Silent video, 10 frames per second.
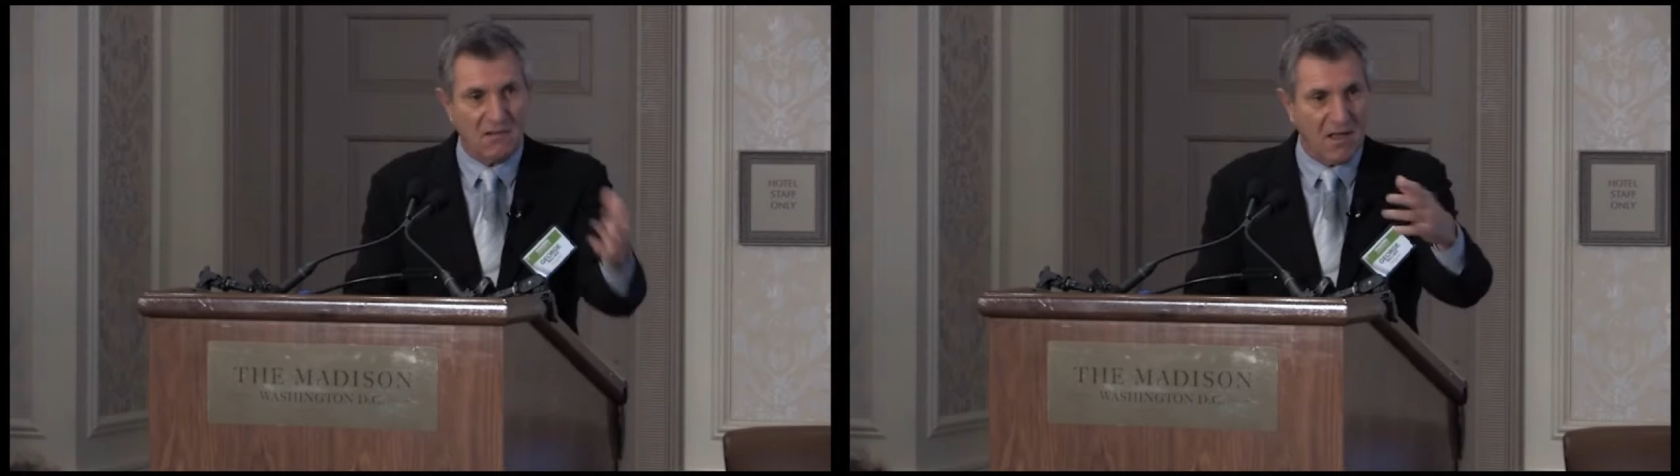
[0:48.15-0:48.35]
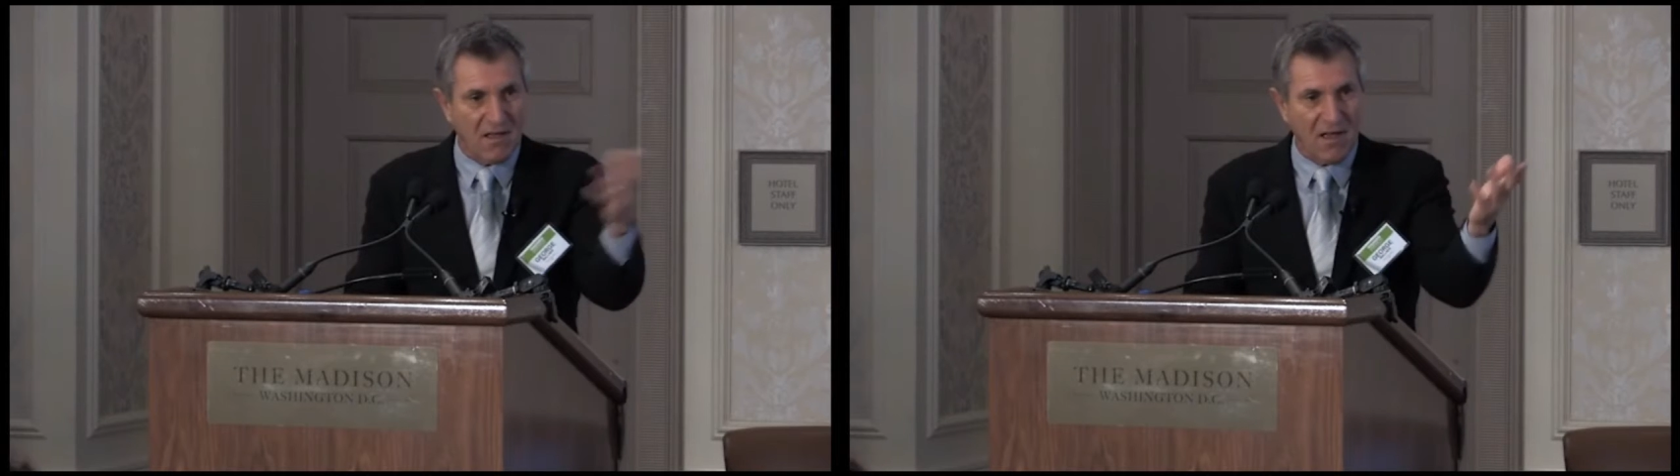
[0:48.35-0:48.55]

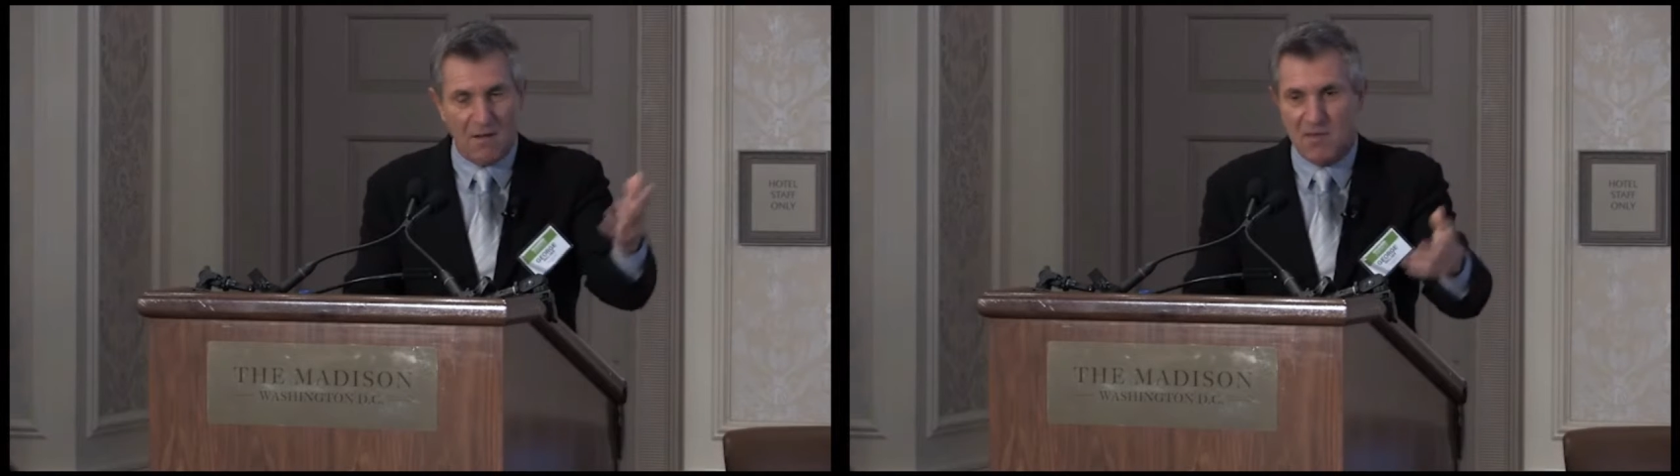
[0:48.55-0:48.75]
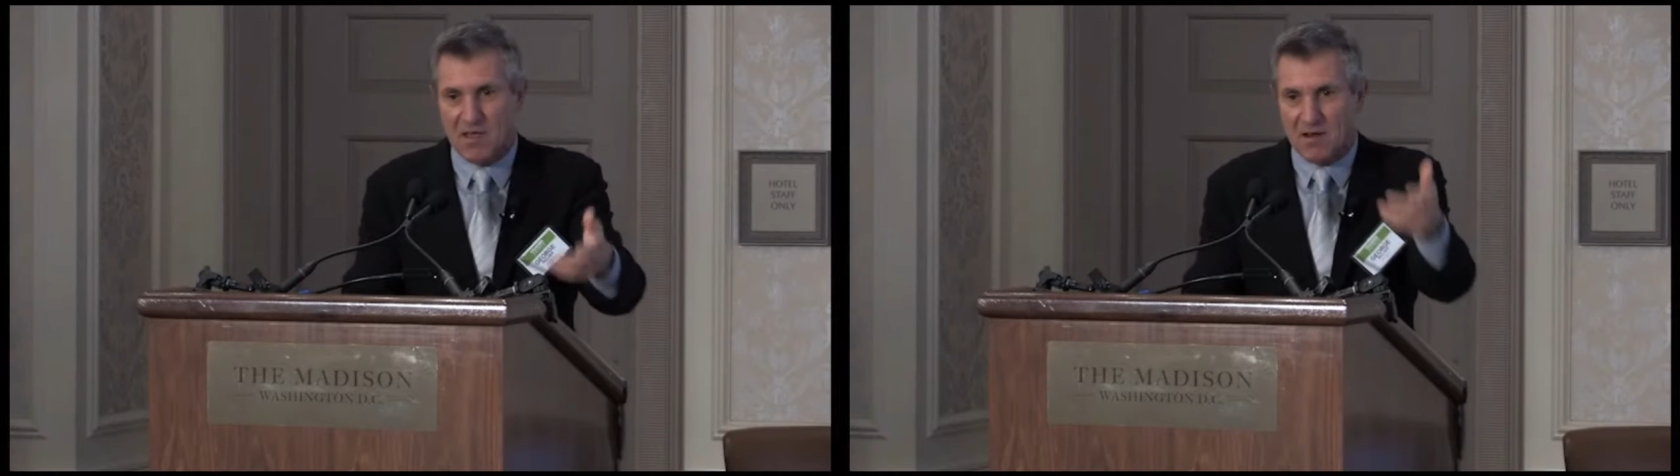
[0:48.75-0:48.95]
okay,
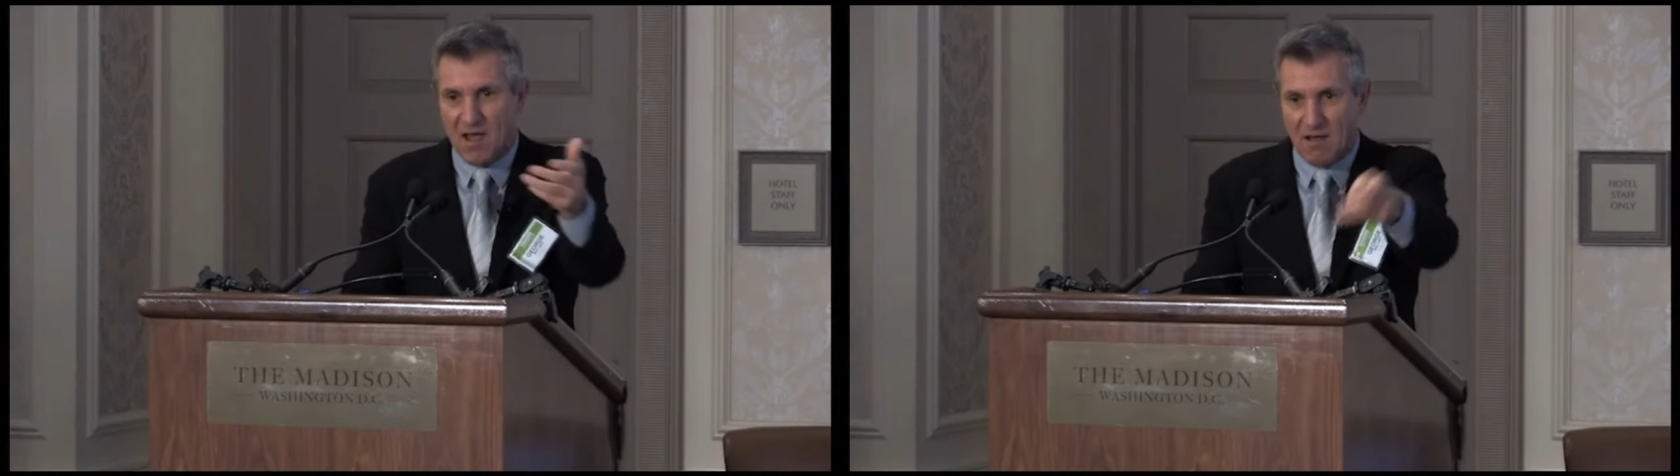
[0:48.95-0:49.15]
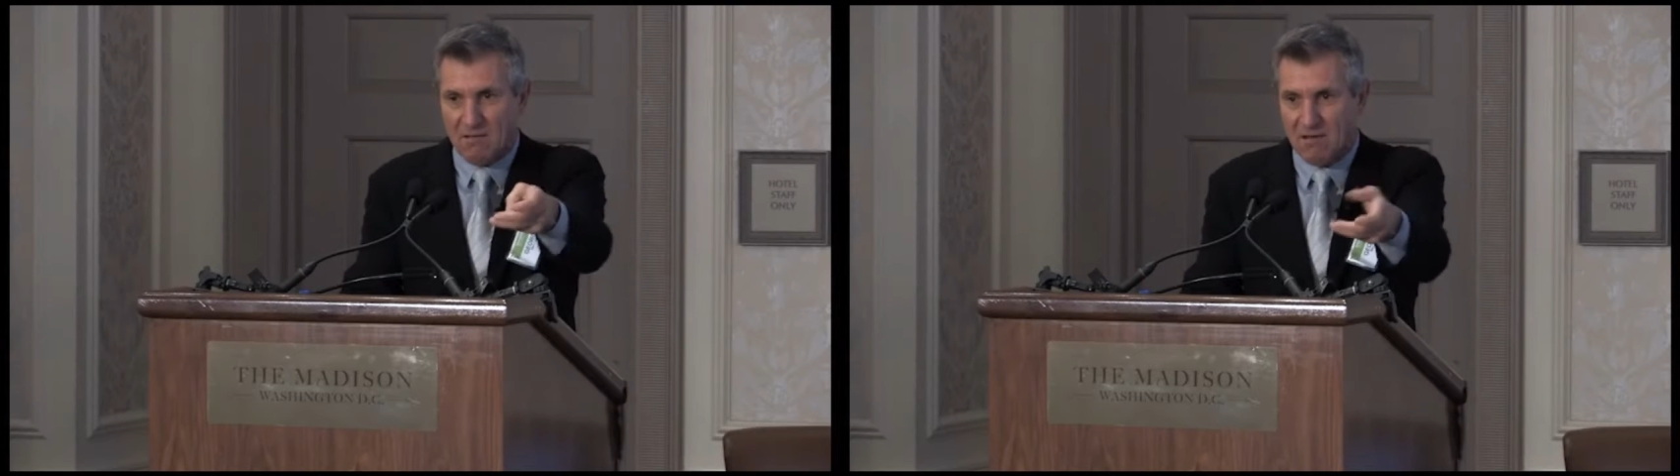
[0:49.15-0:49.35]
I'm here
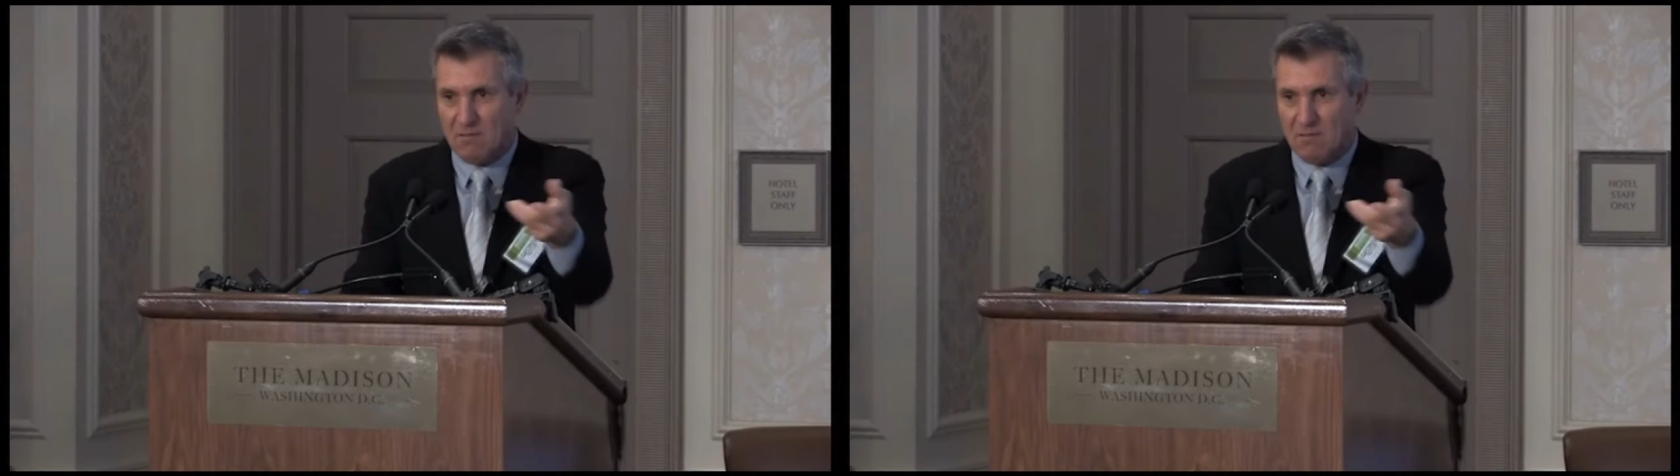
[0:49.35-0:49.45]
now.